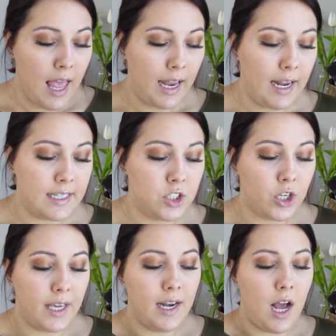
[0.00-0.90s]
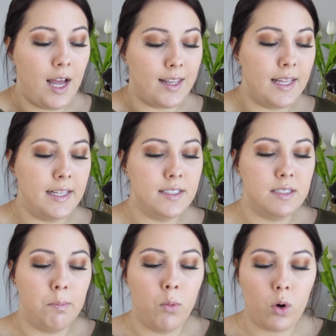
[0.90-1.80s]
and I took it on
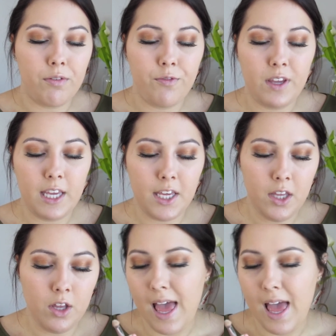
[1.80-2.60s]
this Morphe